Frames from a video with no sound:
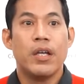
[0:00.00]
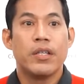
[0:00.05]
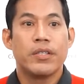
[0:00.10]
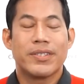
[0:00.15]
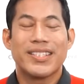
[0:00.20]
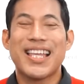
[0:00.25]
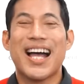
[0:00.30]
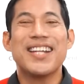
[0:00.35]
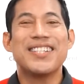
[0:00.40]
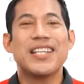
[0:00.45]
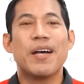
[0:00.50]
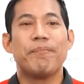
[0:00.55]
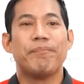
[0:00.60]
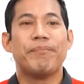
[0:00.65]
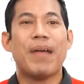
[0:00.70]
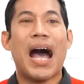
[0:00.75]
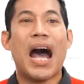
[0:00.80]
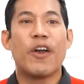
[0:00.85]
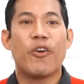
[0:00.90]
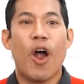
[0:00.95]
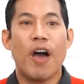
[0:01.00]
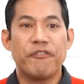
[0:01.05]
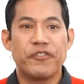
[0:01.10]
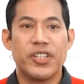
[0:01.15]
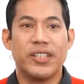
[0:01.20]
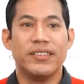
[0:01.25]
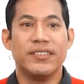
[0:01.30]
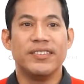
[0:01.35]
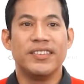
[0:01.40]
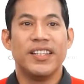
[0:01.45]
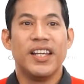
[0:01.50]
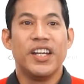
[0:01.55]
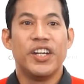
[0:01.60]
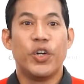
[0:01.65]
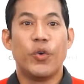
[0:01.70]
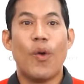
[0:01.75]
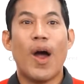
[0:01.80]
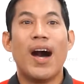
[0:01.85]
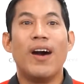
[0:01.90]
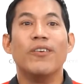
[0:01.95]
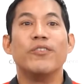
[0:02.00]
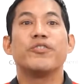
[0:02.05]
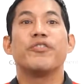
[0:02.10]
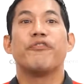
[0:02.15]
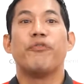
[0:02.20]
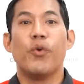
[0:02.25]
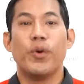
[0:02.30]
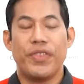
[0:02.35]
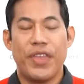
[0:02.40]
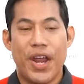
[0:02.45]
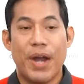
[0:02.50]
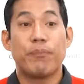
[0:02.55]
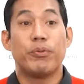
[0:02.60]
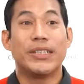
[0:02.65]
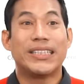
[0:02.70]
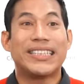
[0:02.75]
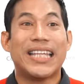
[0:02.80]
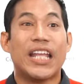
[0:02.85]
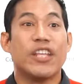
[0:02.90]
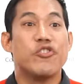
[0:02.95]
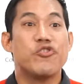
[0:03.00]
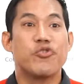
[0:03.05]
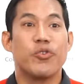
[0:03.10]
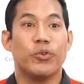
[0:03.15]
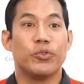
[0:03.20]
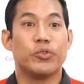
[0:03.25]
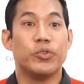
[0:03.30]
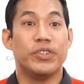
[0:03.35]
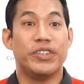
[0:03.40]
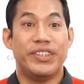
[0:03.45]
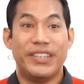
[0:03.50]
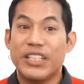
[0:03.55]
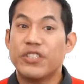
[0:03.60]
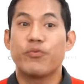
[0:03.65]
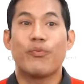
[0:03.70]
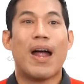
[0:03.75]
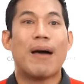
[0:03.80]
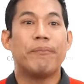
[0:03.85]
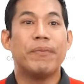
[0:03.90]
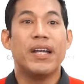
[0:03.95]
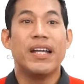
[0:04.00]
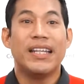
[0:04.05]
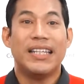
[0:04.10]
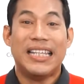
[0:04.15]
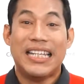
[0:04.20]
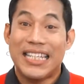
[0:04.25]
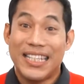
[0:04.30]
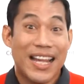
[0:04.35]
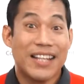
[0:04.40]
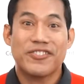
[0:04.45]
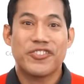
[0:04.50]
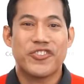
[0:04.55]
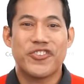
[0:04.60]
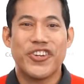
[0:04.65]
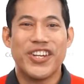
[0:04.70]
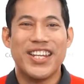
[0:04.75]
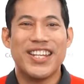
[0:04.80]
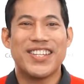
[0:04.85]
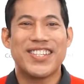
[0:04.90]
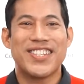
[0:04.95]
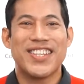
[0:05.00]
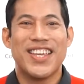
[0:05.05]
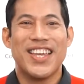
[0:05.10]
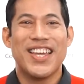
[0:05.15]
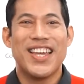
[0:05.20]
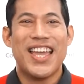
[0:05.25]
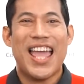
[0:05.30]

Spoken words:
startups are often heralded for their potential to disrupt industries